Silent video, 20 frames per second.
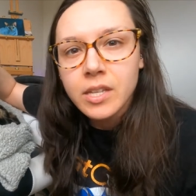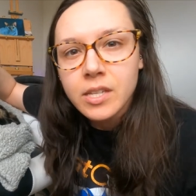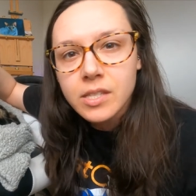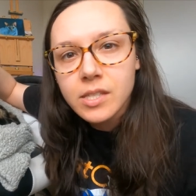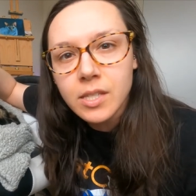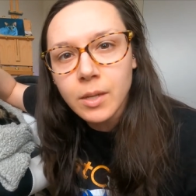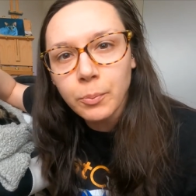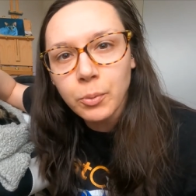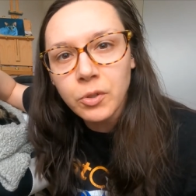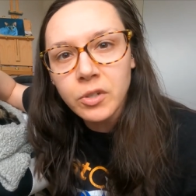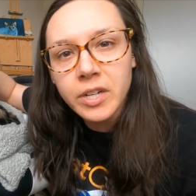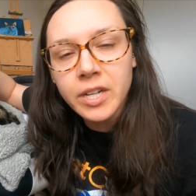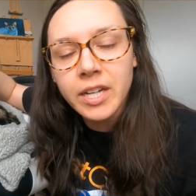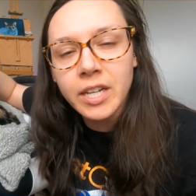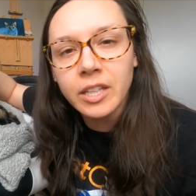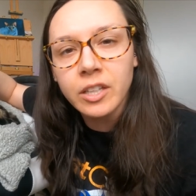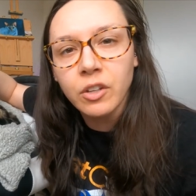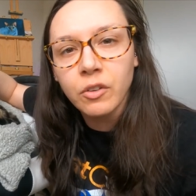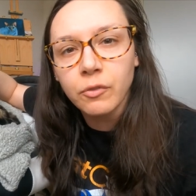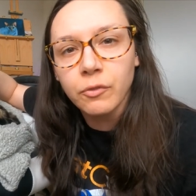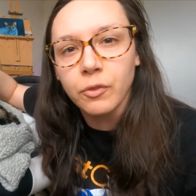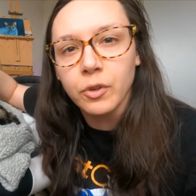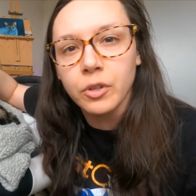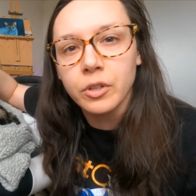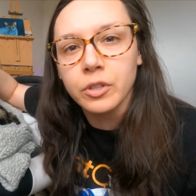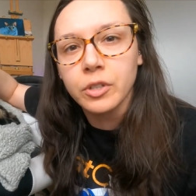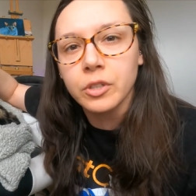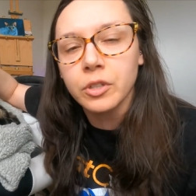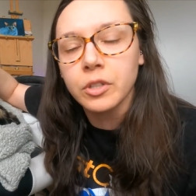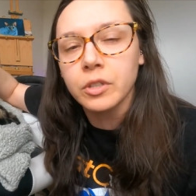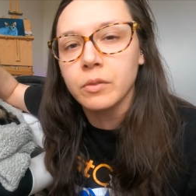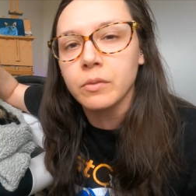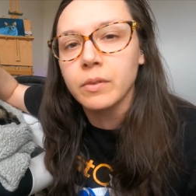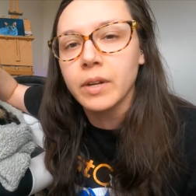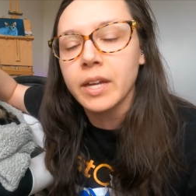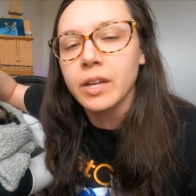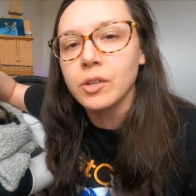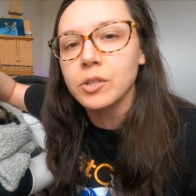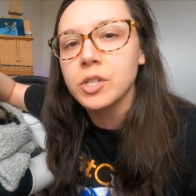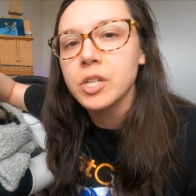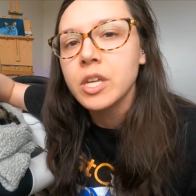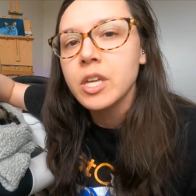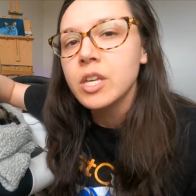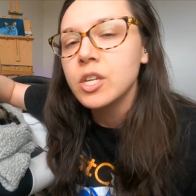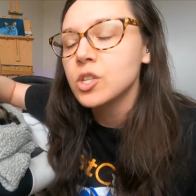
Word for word: separating their fur to look around.